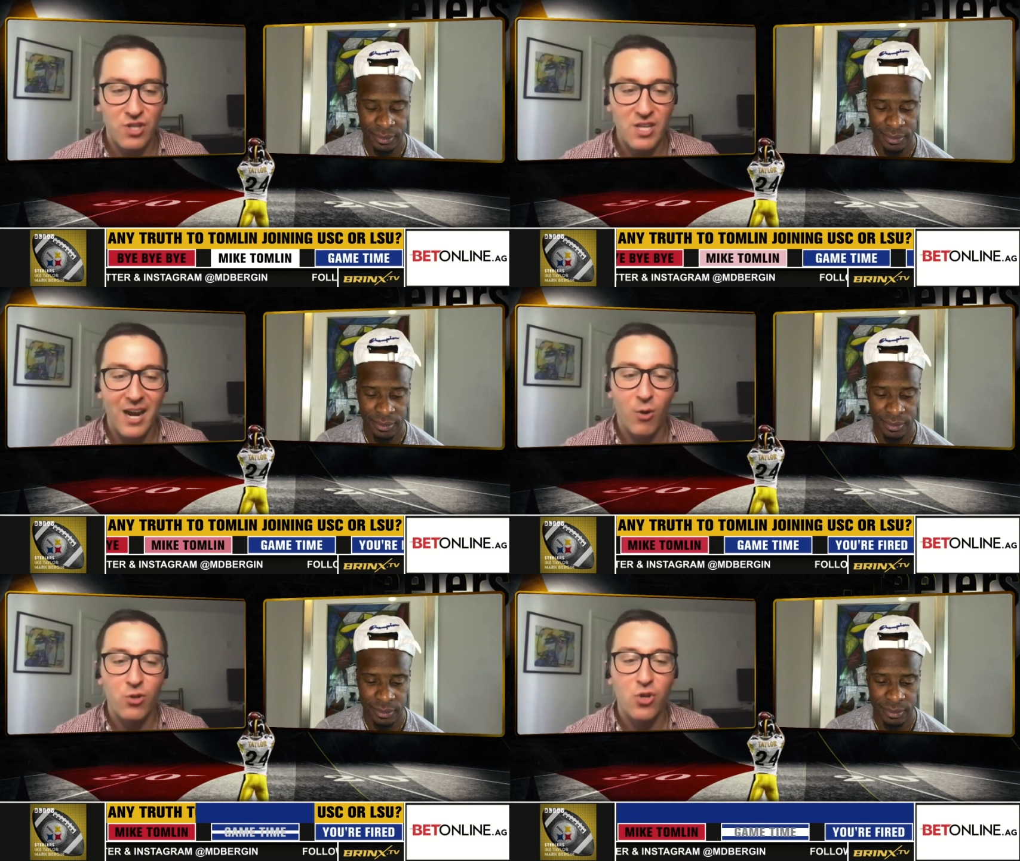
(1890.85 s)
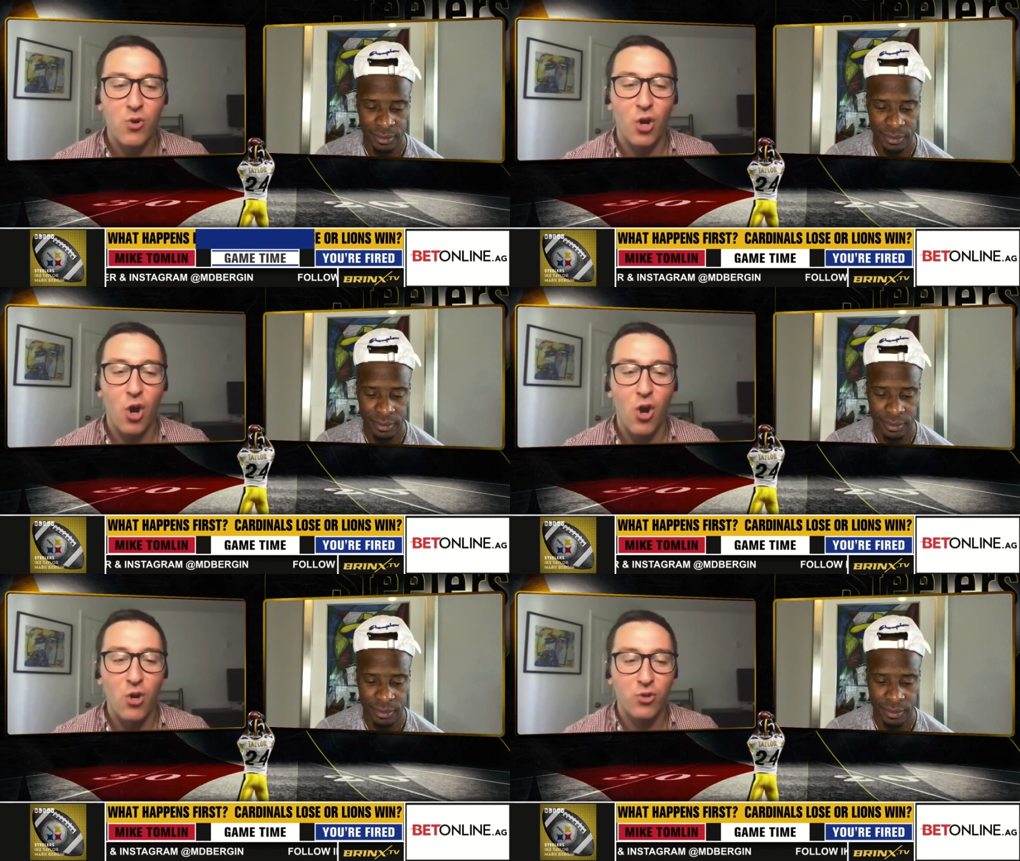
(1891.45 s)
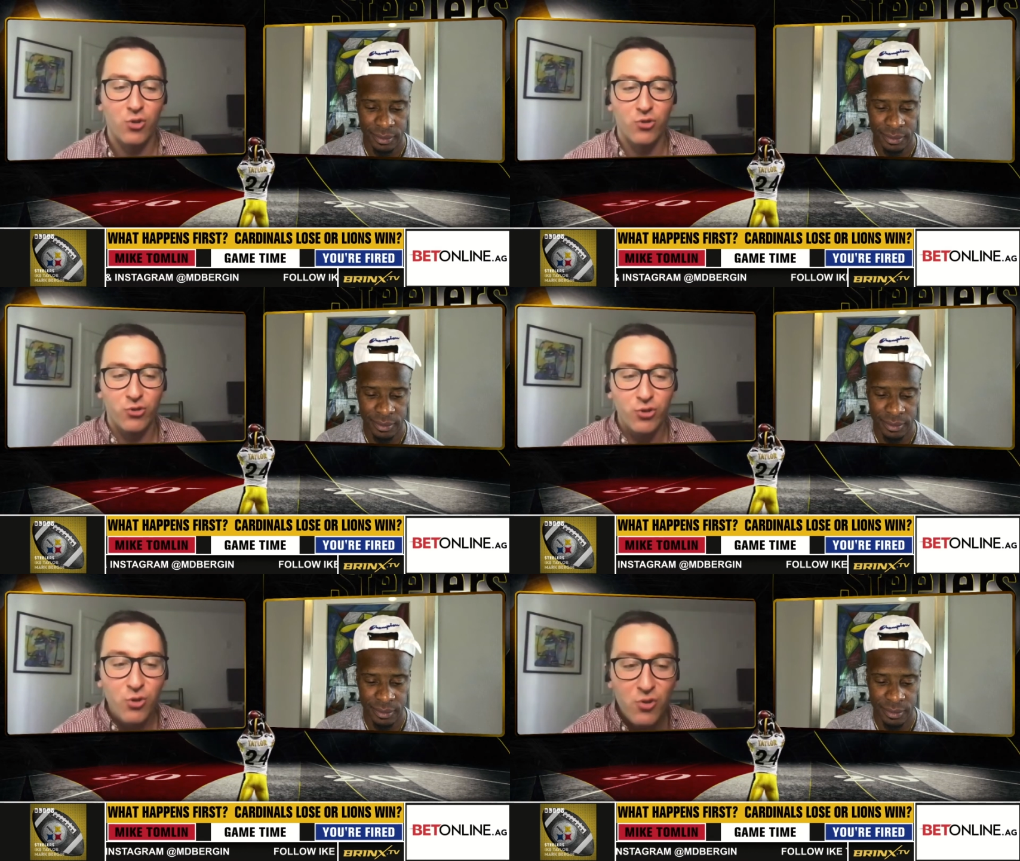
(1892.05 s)
Speaker 1: the Arizona Cardinals
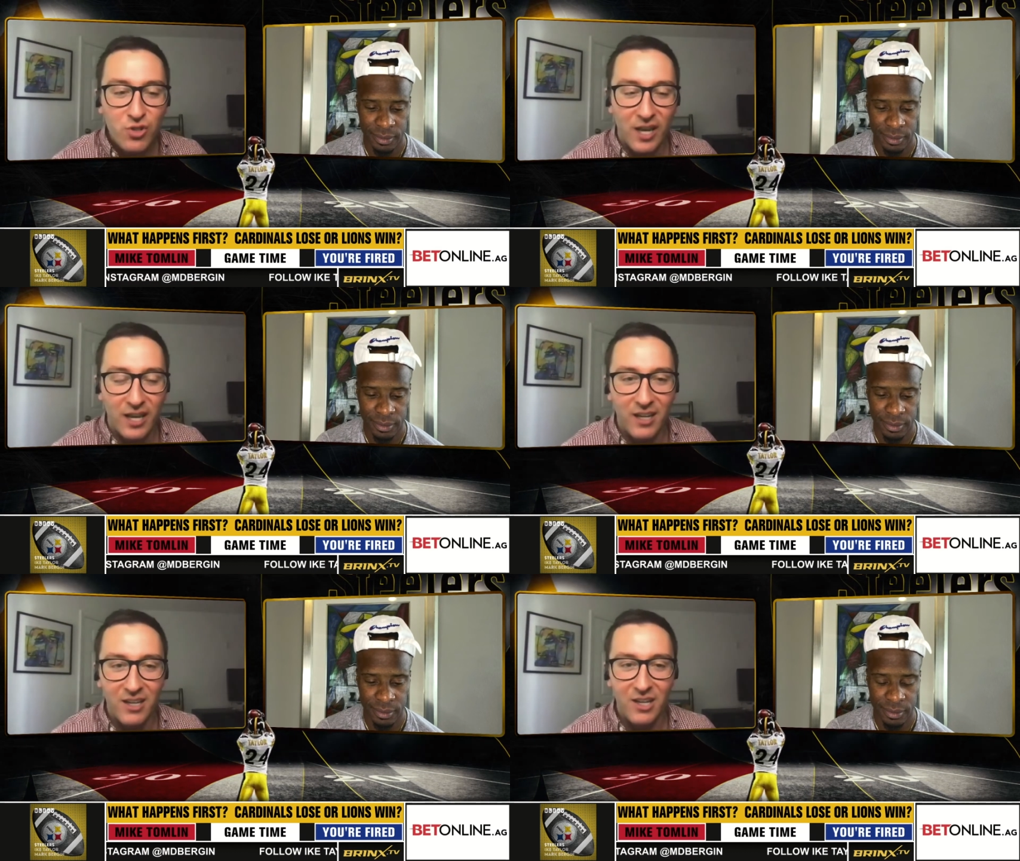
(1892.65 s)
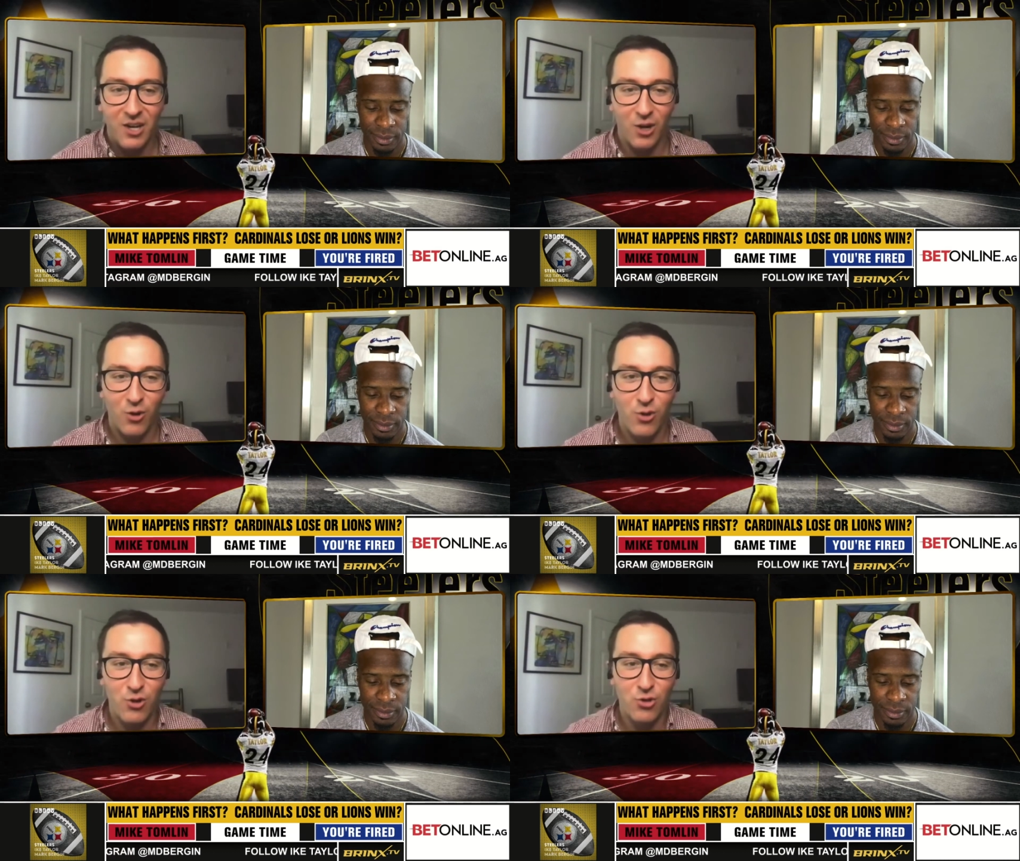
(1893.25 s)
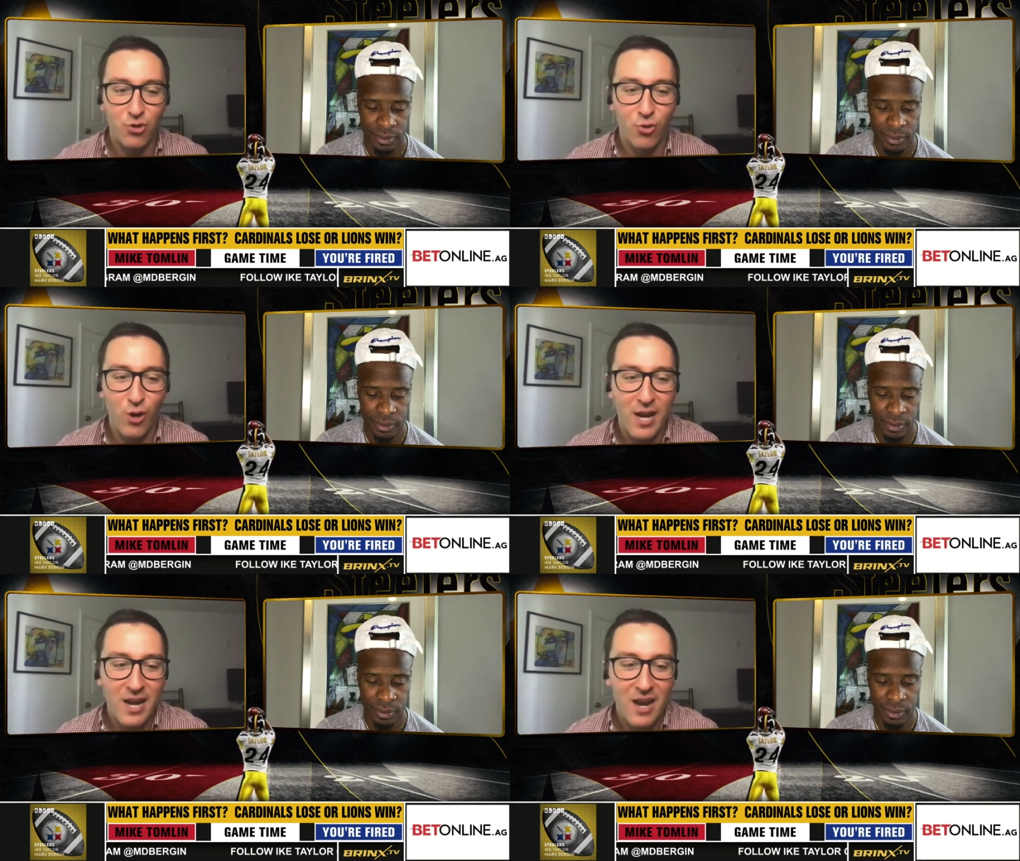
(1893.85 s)
losing or the
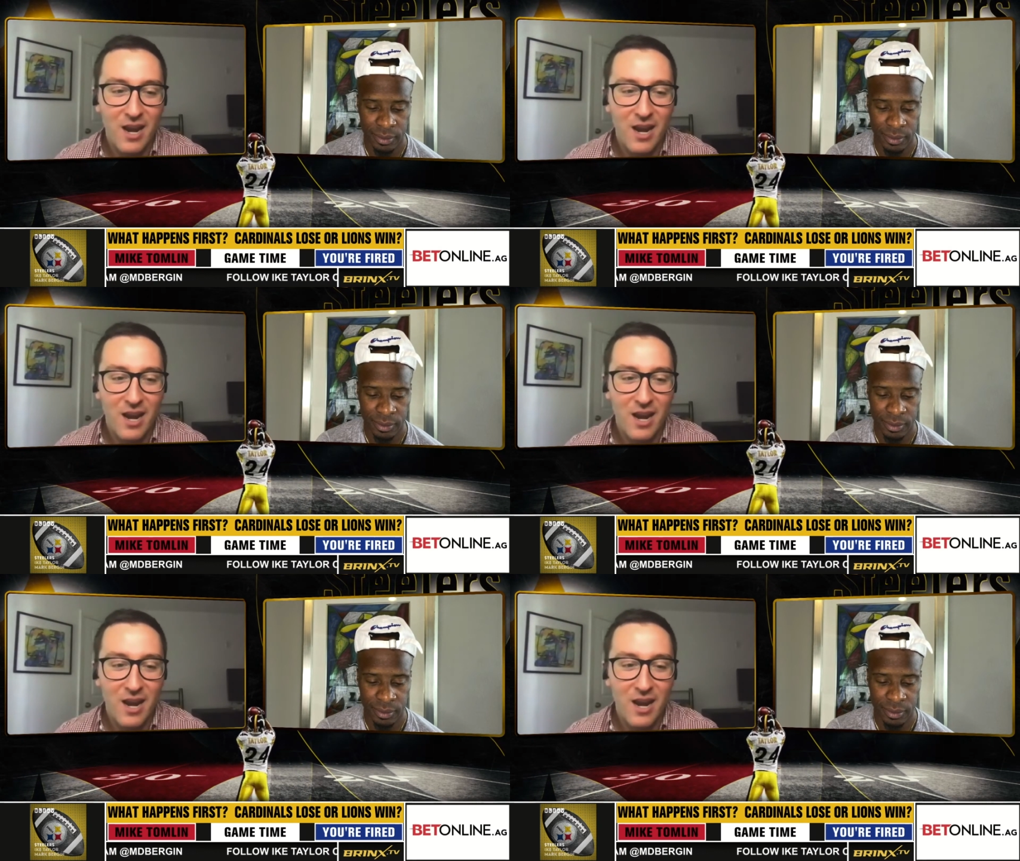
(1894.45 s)
Detroit